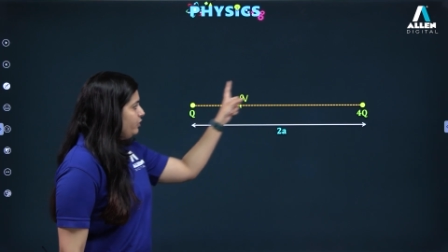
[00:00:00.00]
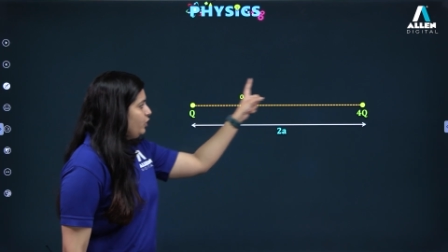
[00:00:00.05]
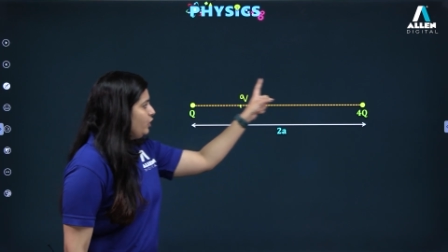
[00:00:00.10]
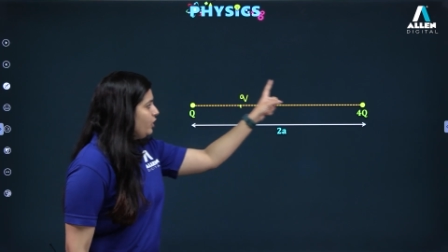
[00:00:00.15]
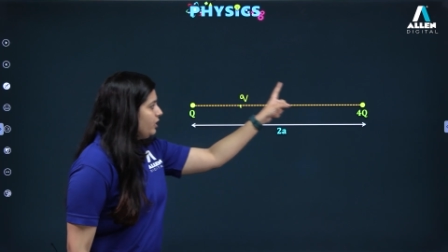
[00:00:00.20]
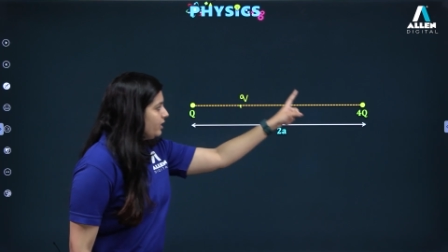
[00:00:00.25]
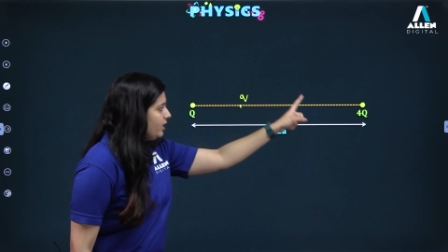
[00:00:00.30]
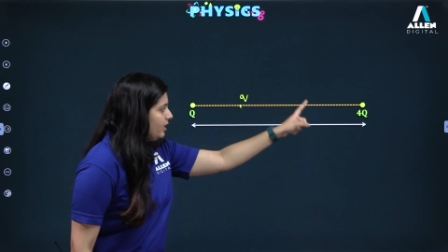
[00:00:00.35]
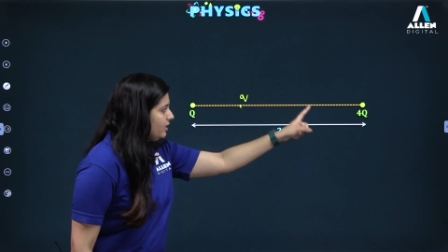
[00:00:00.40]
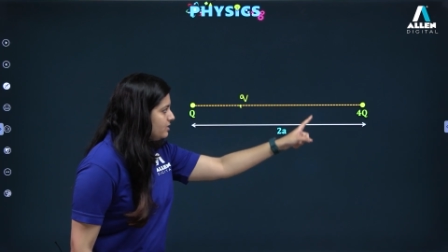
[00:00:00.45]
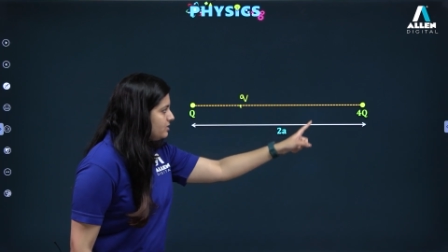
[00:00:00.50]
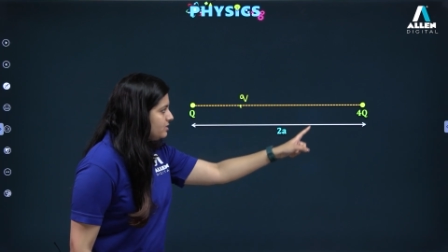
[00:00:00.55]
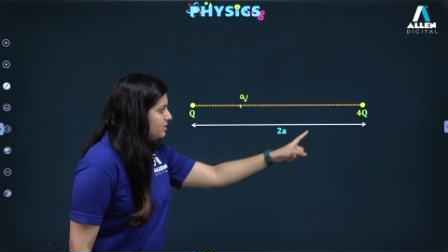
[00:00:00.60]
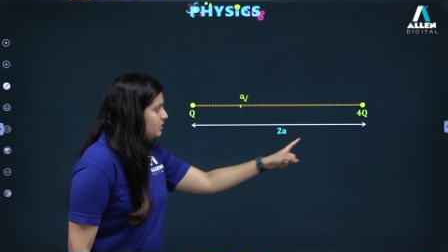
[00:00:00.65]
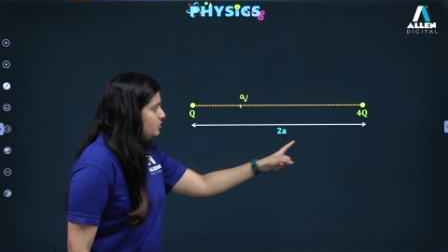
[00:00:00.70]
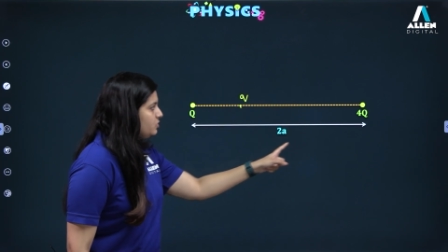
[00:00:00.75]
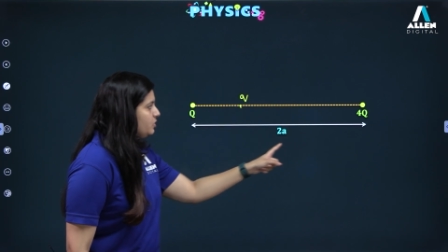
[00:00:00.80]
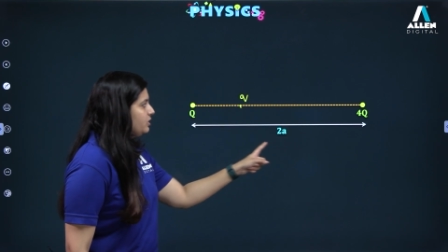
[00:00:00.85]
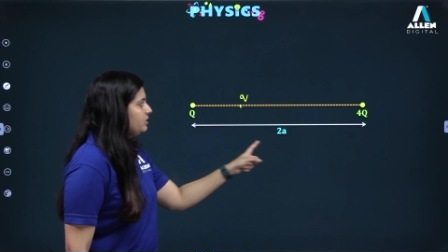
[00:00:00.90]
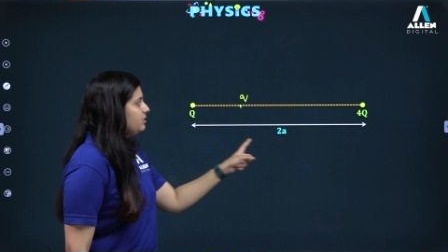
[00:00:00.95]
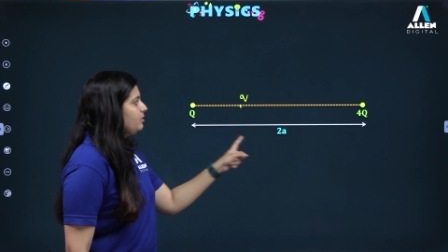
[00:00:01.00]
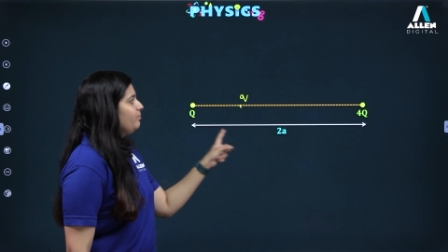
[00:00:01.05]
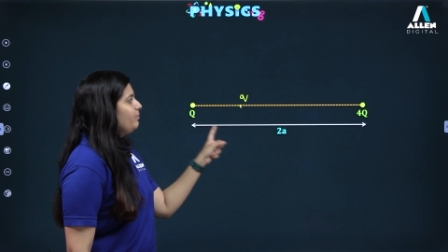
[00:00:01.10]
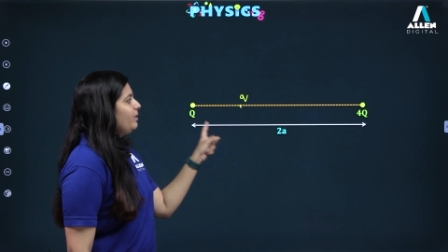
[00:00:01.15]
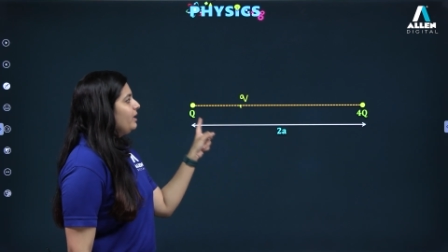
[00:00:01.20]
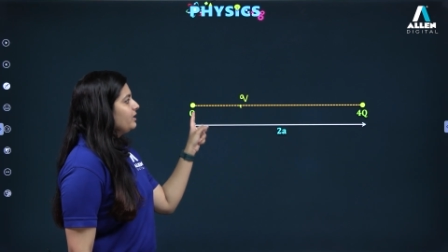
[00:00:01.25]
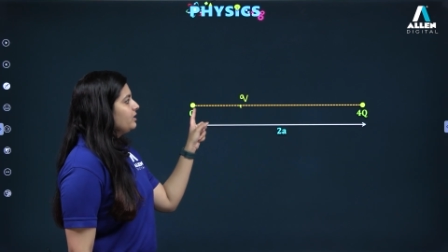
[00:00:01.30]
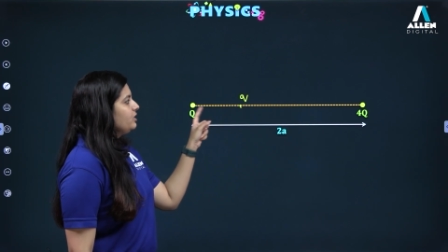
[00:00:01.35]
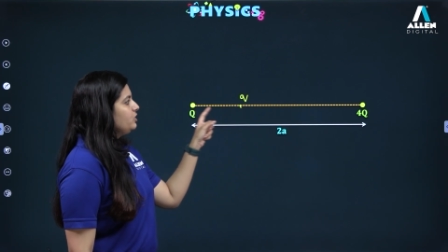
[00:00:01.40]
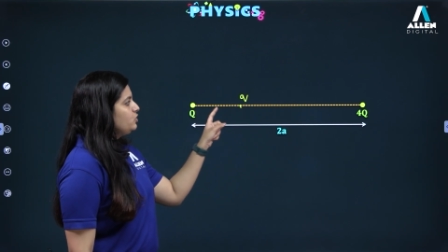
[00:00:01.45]
you're considering the
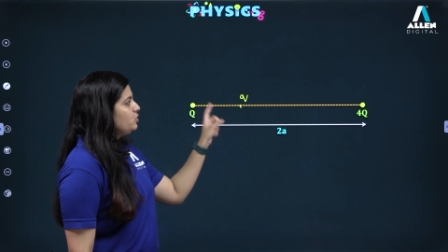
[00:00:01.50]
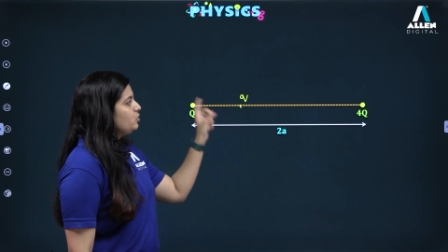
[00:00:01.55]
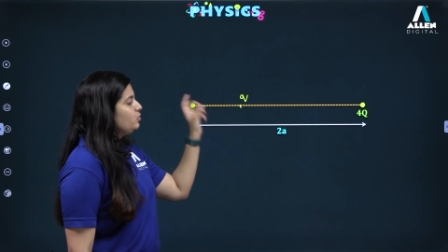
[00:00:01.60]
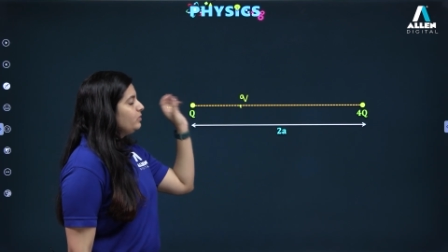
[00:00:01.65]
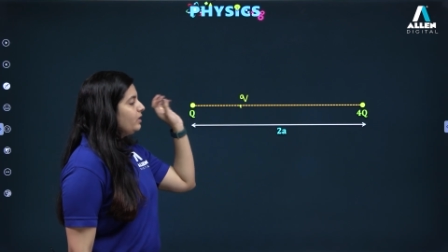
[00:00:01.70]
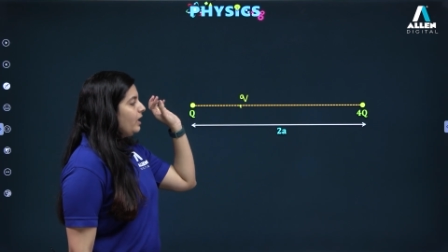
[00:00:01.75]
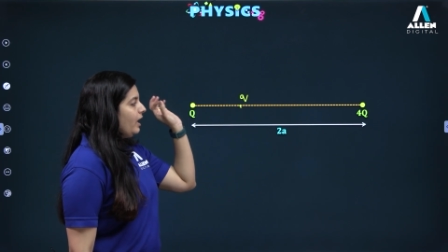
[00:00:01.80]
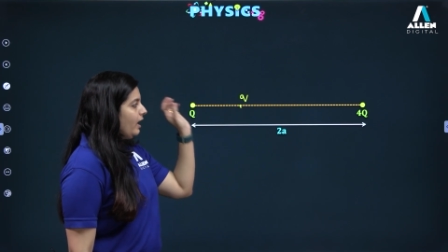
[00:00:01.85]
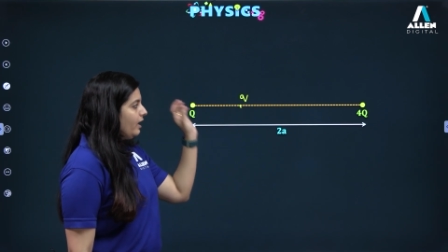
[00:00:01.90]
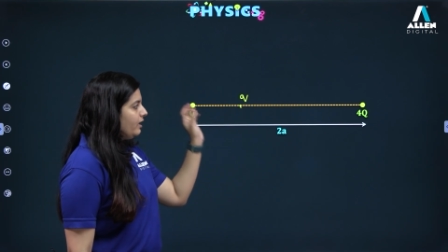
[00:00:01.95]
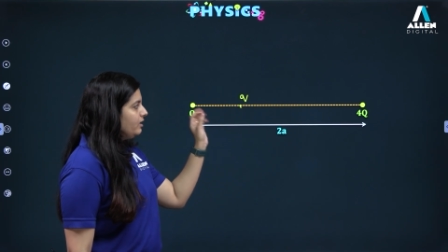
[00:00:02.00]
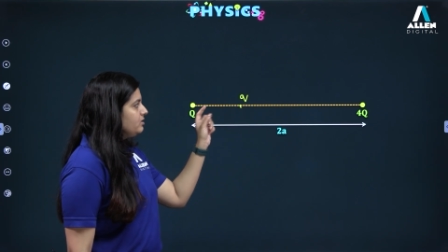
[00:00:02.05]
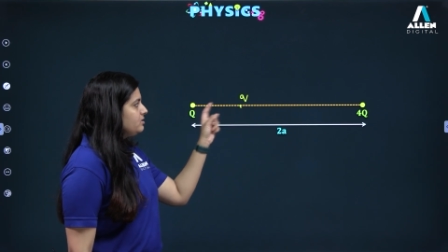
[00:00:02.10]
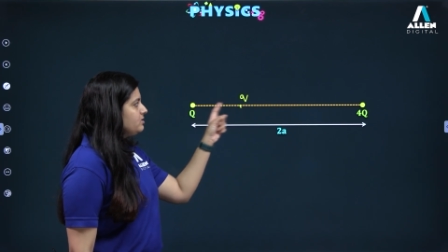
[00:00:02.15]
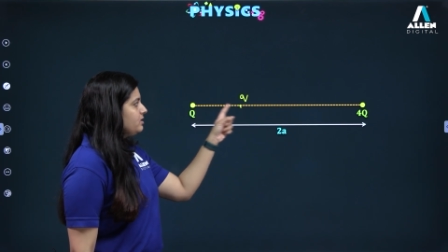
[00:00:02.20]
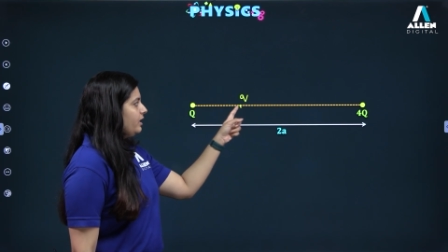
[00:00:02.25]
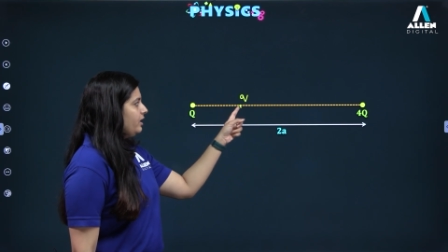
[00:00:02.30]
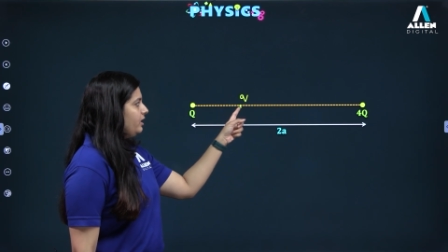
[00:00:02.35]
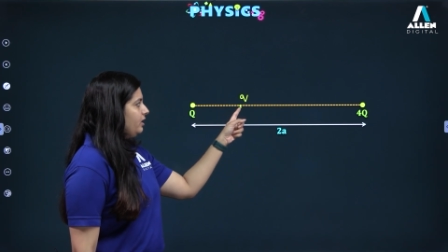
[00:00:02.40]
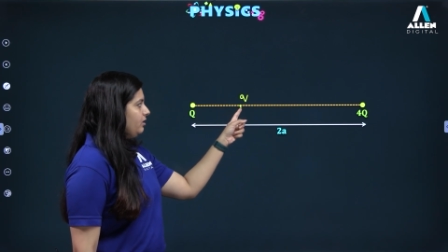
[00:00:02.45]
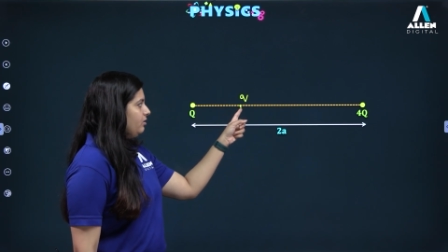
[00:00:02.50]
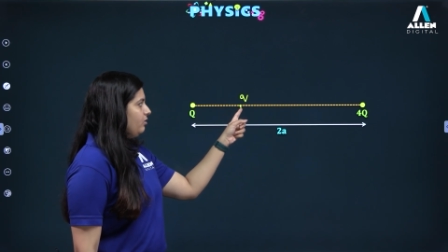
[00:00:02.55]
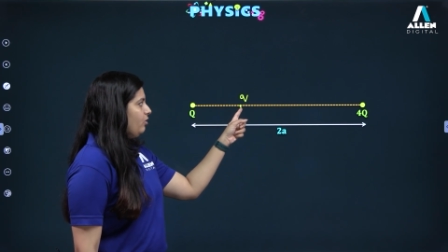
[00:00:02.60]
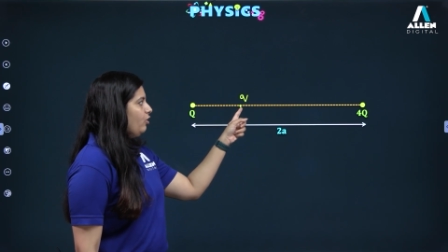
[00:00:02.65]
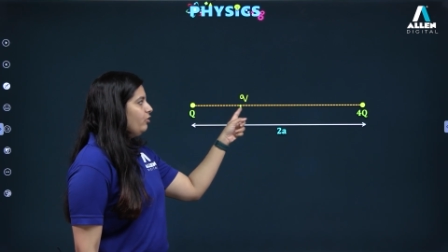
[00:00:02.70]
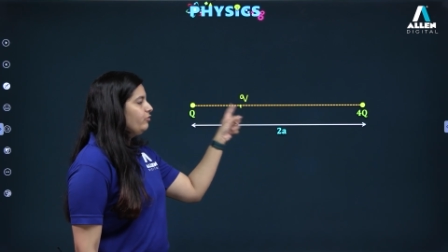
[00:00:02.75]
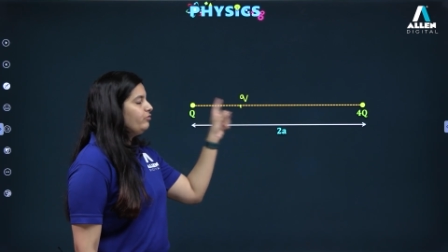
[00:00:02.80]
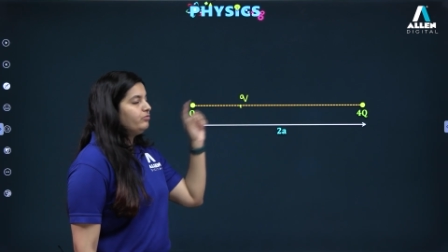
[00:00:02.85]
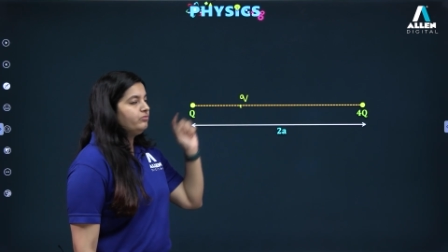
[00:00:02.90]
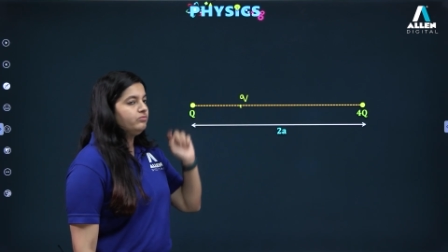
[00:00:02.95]
magnitude and sign
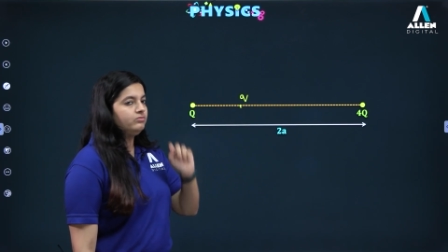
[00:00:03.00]
of